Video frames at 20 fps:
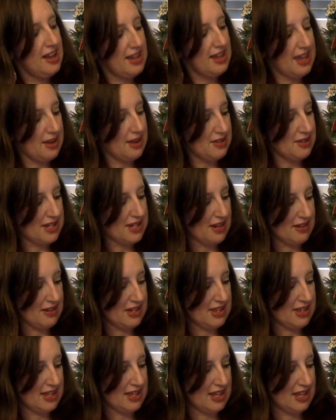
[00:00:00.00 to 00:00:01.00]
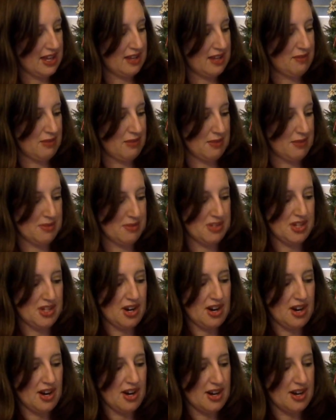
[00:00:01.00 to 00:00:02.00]
counting everything from
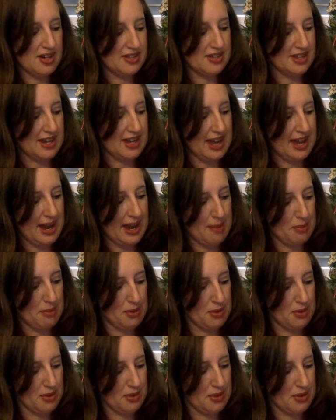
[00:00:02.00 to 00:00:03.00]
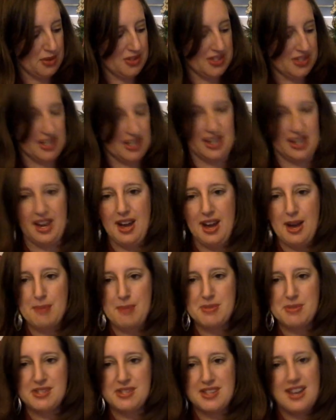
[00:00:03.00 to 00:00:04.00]
stars and apples to
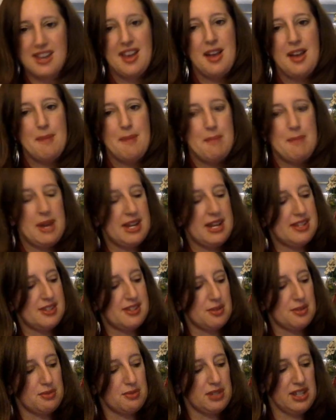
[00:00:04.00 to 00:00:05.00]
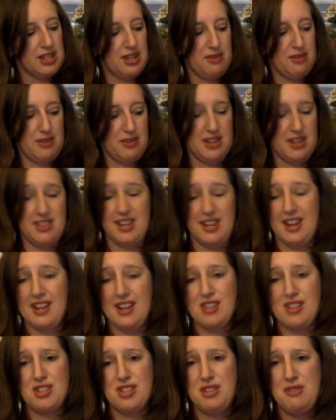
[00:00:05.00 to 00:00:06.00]
cups. But it's a really fun thing. I
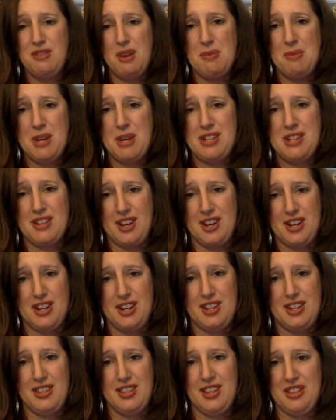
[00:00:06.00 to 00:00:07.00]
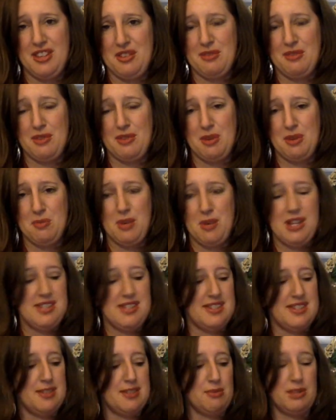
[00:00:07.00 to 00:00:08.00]
actually found my daughter in the other room
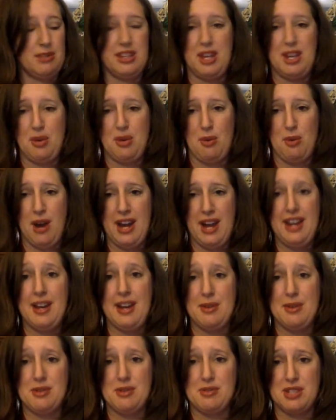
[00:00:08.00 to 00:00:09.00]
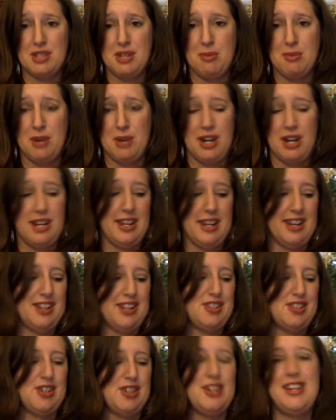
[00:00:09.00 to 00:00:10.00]
once really quiet. I was really worried, and
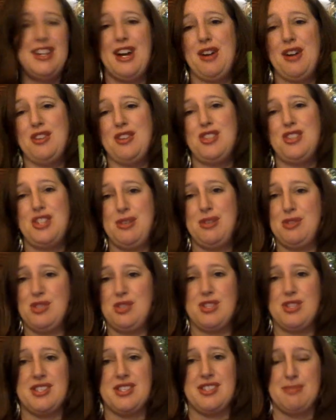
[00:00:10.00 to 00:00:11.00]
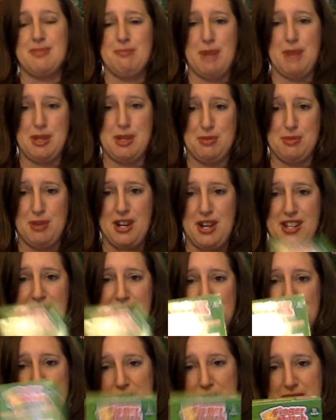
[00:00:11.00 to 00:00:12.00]
it turned out she was just
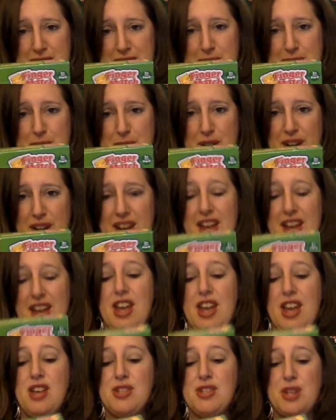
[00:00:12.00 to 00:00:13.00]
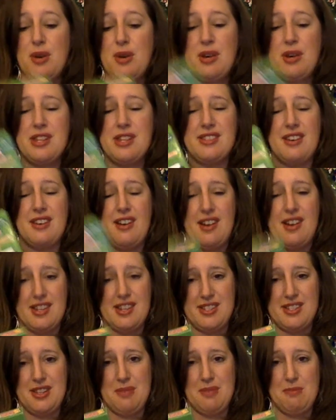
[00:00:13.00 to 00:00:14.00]
mesmerized with this book. So it's
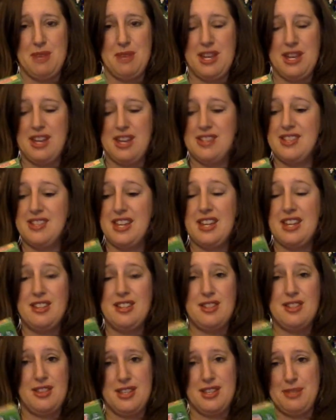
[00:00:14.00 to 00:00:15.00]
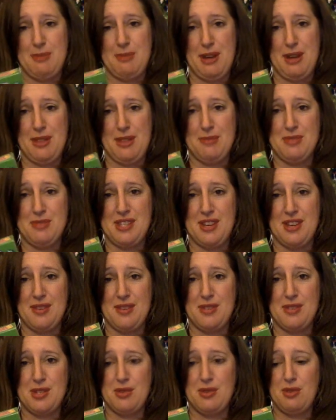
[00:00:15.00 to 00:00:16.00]
awesome because they can do this by
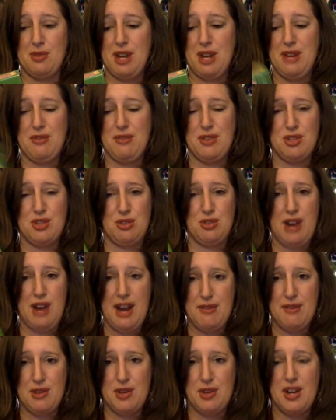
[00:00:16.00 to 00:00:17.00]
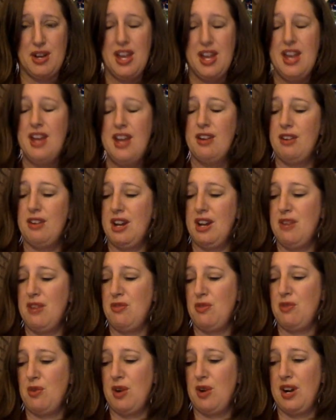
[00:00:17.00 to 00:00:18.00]
themselves. So great for travel, great
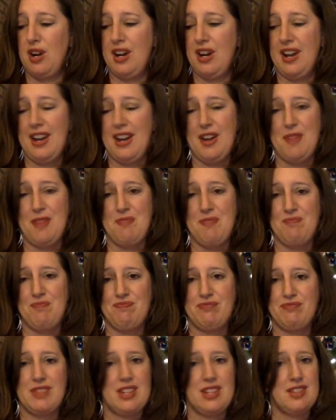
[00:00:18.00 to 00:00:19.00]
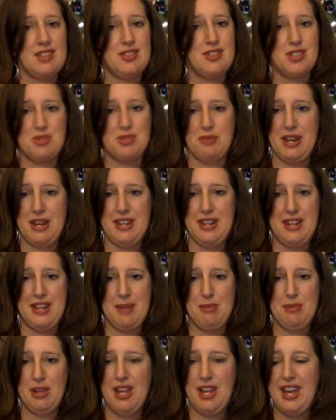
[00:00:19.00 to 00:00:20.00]
for just rainy day
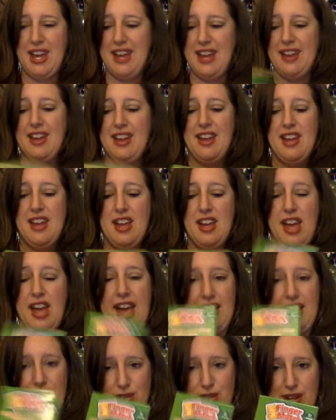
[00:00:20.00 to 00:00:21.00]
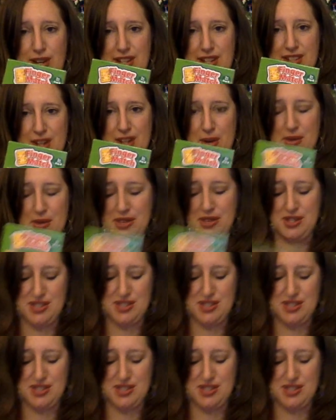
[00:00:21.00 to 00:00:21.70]
play, and great to go in their